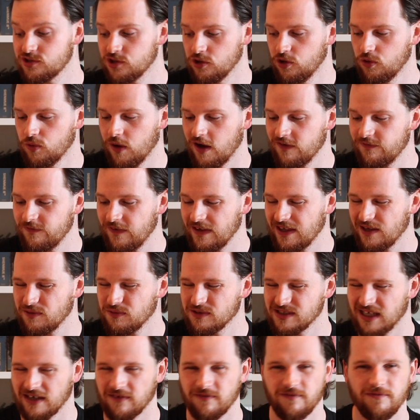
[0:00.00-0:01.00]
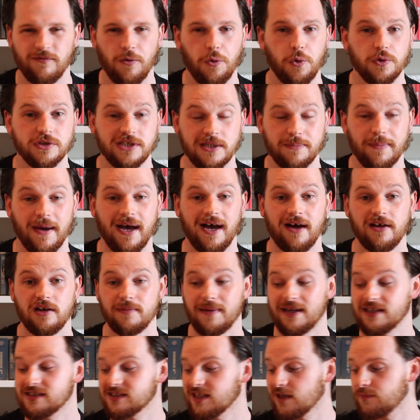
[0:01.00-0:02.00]
so I think it was like £40 I
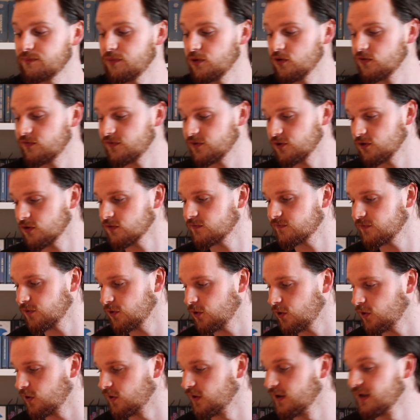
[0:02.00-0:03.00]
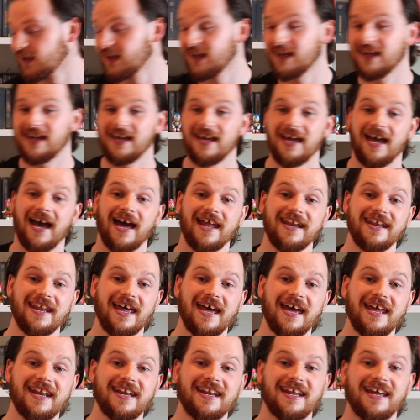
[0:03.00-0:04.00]
managed to get both of those for. And
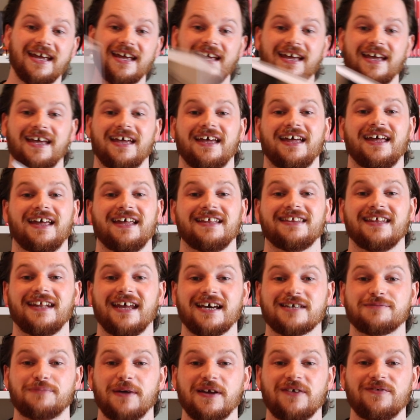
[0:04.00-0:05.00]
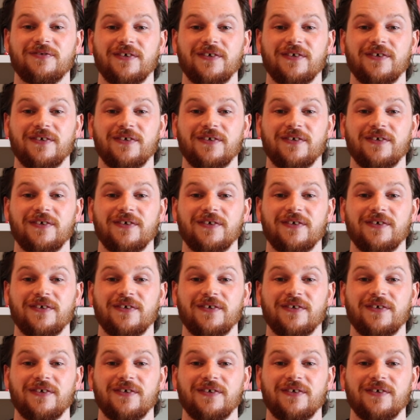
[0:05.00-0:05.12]
then the next big